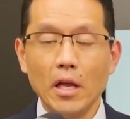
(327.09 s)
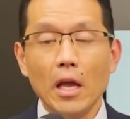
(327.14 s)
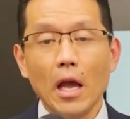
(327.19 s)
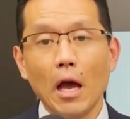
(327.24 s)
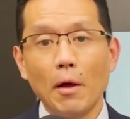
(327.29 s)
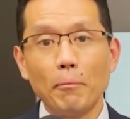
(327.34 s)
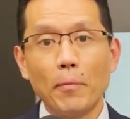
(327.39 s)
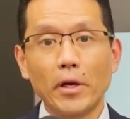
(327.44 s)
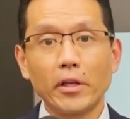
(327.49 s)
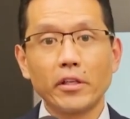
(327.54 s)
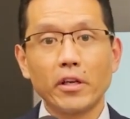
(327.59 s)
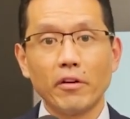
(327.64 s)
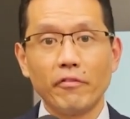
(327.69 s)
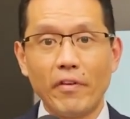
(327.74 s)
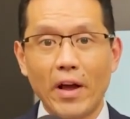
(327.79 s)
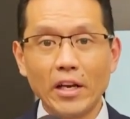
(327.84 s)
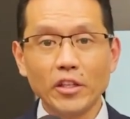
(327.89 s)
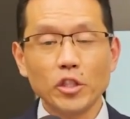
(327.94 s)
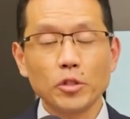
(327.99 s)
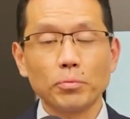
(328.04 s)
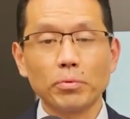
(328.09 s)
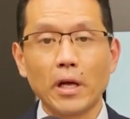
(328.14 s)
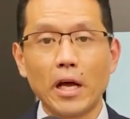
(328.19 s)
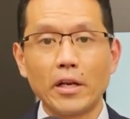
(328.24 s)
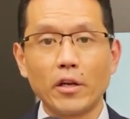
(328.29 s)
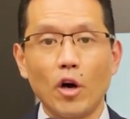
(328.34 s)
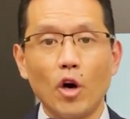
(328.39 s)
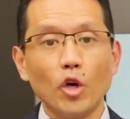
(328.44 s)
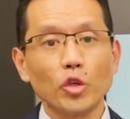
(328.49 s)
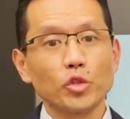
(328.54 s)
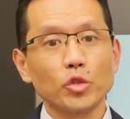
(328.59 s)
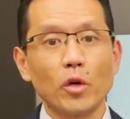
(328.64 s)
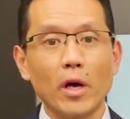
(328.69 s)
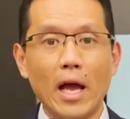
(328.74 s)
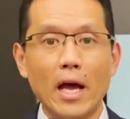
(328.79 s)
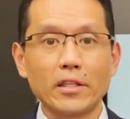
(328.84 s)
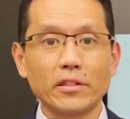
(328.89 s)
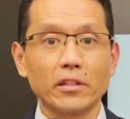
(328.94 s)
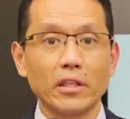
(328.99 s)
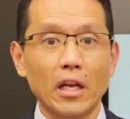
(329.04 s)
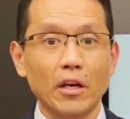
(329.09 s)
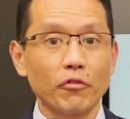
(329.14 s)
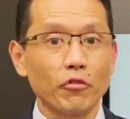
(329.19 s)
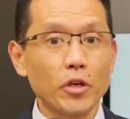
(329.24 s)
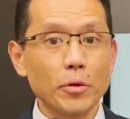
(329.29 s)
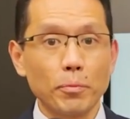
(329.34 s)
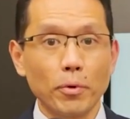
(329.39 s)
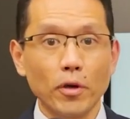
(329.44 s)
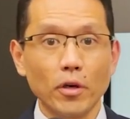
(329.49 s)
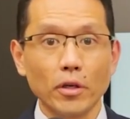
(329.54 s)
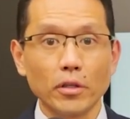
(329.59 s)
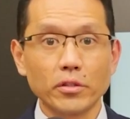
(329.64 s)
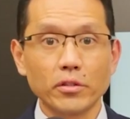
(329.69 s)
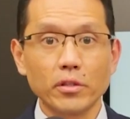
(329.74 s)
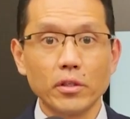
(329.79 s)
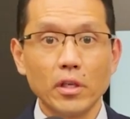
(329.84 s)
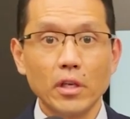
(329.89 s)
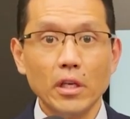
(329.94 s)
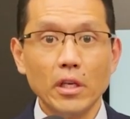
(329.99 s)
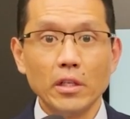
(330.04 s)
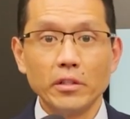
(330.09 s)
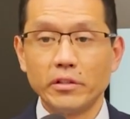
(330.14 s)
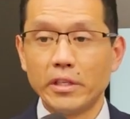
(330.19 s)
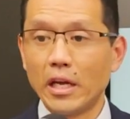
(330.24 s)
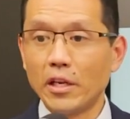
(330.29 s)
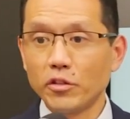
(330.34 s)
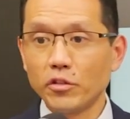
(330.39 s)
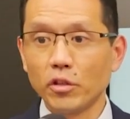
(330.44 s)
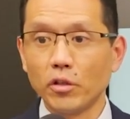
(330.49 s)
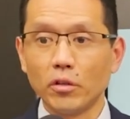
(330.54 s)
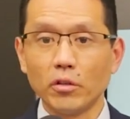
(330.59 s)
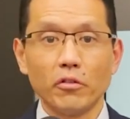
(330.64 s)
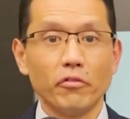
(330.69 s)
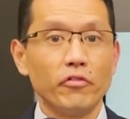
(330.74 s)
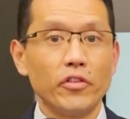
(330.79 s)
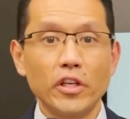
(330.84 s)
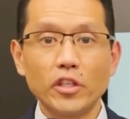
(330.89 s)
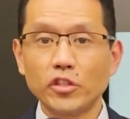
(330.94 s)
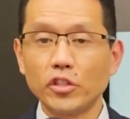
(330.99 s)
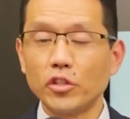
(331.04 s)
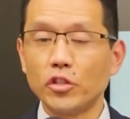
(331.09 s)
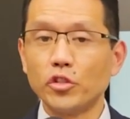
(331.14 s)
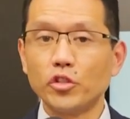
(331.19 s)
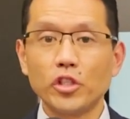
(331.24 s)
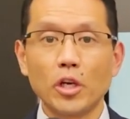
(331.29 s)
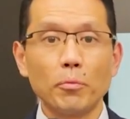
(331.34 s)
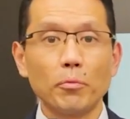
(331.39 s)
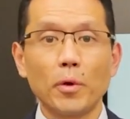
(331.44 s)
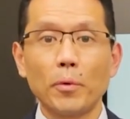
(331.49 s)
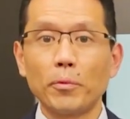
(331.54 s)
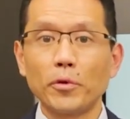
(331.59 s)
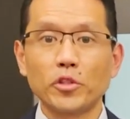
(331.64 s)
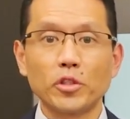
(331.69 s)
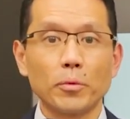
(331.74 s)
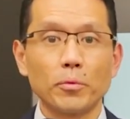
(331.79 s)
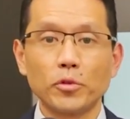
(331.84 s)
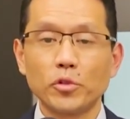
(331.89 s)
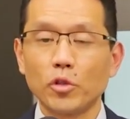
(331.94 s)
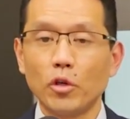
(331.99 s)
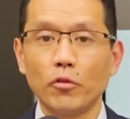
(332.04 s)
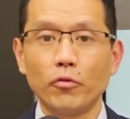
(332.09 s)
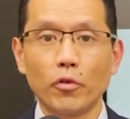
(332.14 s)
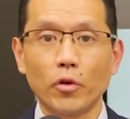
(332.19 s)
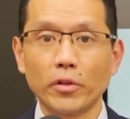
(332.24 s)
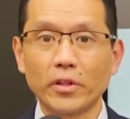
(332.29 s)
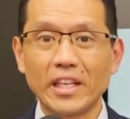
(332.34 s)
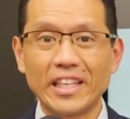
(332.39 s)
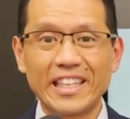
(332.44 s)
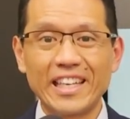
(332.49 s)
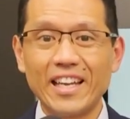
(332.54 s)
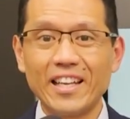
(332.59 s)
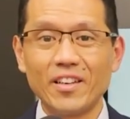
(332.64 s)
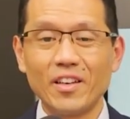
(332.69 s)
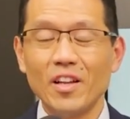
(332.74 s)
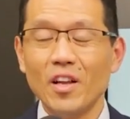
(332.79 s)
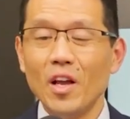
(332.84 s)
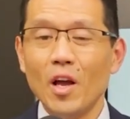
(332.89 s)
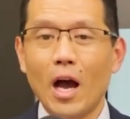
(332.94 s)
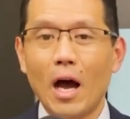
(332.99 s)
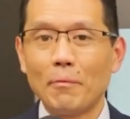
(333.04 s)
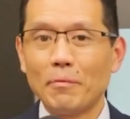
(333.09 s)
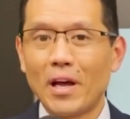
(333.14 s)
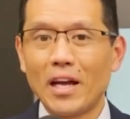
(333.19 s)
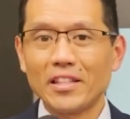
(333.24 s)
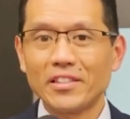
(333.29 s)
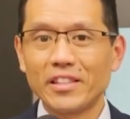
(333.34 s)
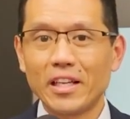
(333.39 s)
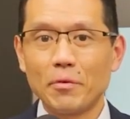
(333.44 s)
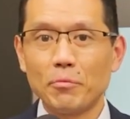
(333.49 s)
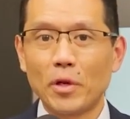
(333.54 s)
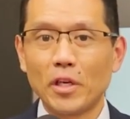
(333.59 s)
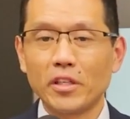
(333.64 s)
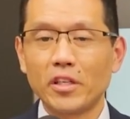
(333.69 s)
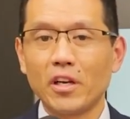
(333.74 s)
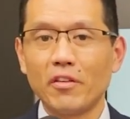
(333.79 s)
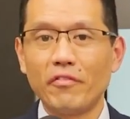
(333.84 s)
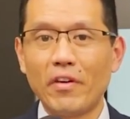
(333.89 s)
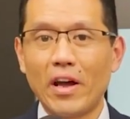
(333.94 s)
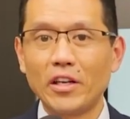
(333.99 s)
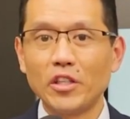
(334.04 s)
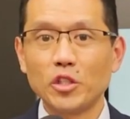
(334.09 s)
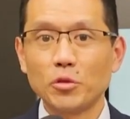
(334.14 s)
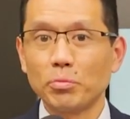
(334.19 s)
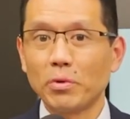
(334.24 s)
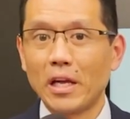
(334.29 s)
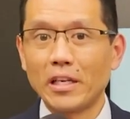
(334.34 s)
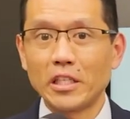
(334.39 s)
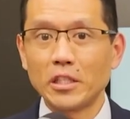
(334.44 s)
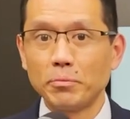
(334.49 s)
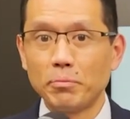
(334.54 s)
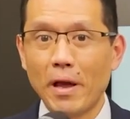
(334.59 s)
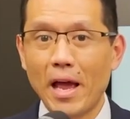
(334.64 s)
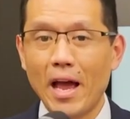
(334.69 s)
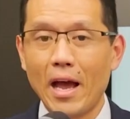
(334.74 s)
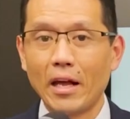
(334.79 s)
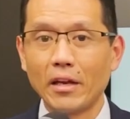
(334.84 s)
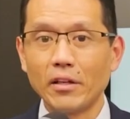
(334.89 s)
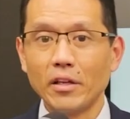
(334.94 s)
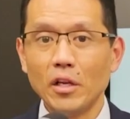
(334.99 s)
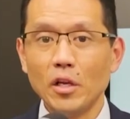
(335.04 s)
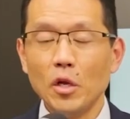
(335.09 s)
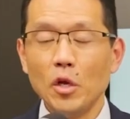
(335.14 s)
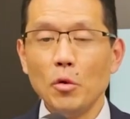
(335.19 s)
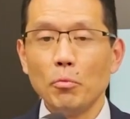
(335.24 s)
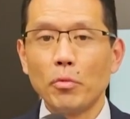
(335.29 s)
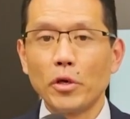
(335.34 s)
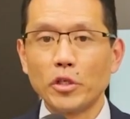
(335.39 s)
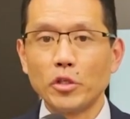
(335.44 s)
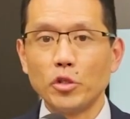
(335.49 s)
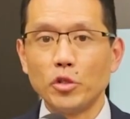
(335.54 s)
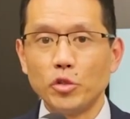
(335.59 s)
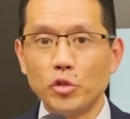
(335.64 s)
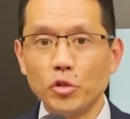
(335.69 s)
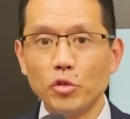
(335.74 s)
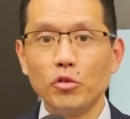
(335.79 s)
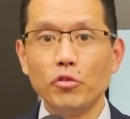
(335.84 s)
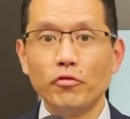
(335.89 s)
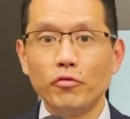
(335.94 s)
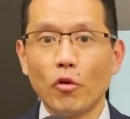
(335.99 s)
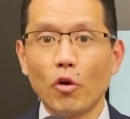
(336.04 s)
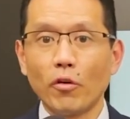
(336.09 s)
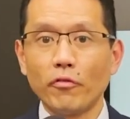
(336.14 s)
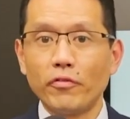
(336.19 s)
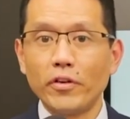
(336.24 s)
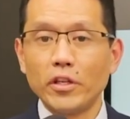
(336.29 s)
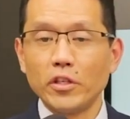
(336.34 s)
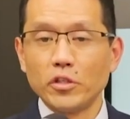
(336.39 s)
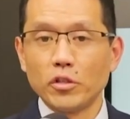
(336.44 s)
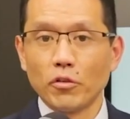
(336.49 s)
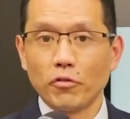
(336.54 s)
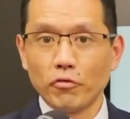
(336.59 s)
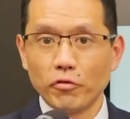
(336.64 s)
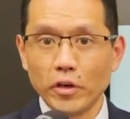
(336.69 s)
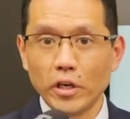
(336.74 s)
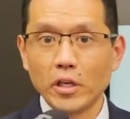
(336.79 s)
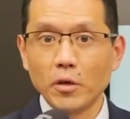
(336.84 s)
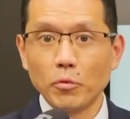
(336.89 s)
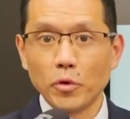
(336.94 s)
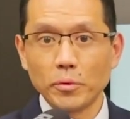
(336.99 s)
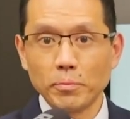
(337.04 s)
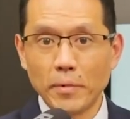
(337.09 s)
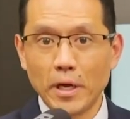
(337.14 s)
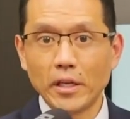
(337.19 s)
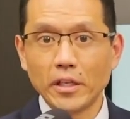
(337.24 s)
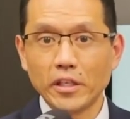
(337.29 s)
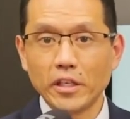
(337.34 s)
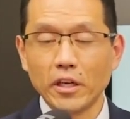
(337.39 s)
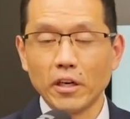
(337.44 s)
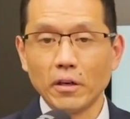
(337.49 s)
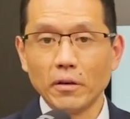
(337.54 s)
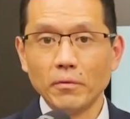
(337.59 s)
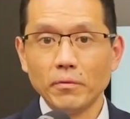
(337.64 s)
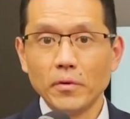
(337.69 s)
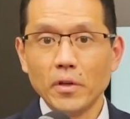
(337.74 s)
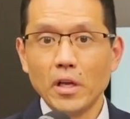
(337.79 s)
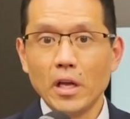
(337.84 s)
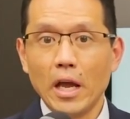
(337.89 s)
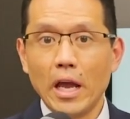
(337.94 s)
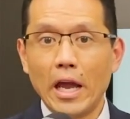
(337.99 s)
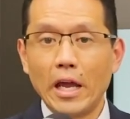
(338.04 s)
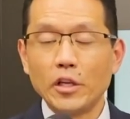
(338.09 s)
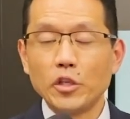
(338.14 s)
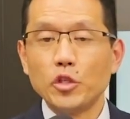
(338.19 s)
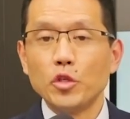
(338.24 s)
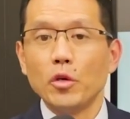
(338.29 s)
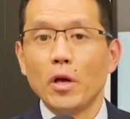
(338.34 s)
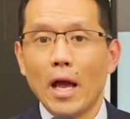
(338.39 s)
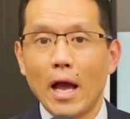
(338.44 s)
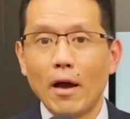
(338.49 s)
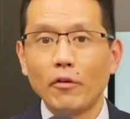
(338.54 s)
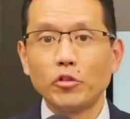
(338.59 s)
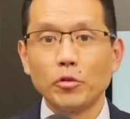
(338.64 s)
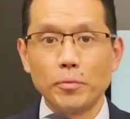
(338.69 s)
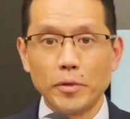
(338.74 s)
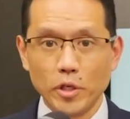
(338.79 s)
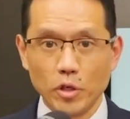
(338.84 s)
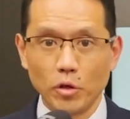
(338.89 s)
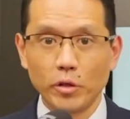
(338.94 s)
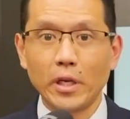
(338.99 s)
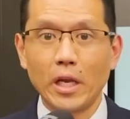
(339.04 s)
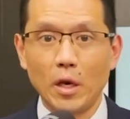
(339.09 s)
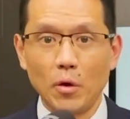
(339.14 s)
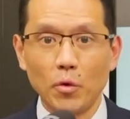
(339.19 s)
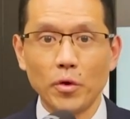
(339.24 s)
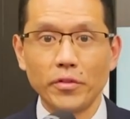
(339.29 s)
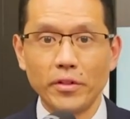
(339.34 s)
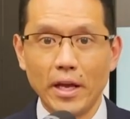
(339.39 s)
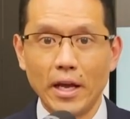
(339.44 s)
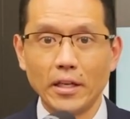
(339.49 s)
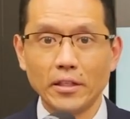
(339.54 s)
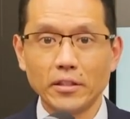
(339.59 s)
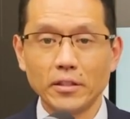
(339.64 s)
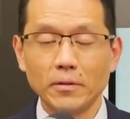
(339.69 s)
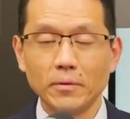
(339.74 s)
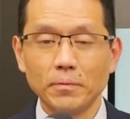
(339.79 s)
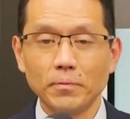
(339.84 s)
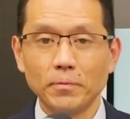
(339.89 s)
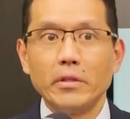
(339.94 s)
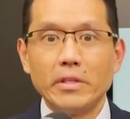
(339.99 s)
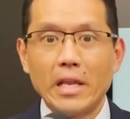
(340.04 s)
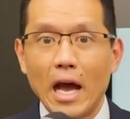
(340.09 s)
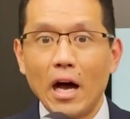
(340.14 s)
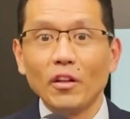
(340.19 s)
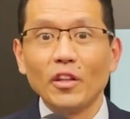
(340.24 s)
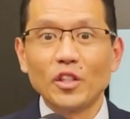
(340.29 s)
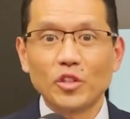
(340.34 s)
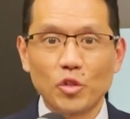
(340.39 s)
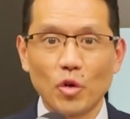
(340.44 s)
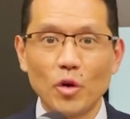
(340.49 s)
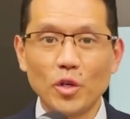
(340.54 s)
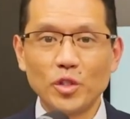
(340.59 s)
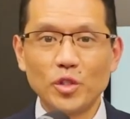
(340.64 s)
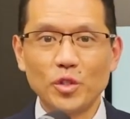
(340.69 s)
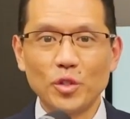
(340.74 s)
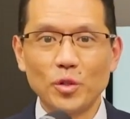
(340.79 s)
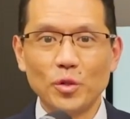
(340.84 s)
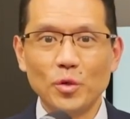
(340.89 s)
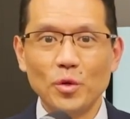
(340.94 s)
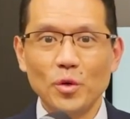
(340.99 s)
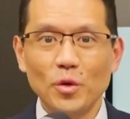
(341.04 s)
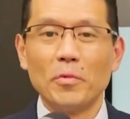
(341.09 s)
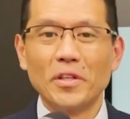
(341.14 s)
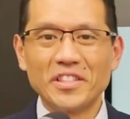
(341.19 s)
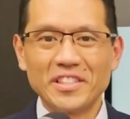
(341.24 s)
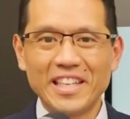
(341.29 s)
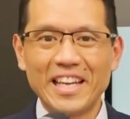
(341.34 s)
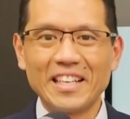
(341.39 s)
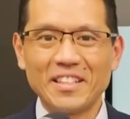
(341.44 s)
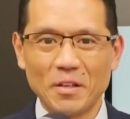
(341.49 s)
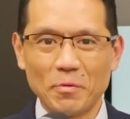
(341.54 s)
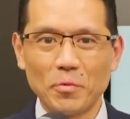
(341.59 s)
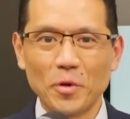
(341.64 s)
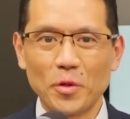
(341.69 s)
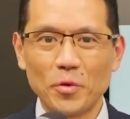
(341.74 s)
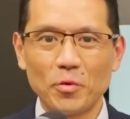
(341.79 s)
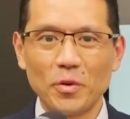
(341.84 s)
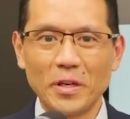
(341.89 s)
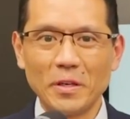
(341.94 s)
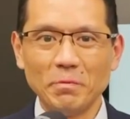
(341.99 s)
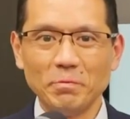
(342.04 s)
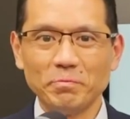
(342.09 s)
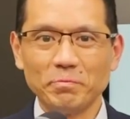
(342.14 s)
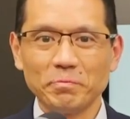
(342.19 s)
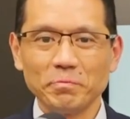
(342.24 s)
A Medicare Advantage plan also has a lot of free perks: dental, vision, gym membership, and so forth. Again, I'm not saying Medicare Advantage plan is bad, but you do forfeit your freedom with Medicare, and you have to be okay with that. Now let's go into mistake number 3.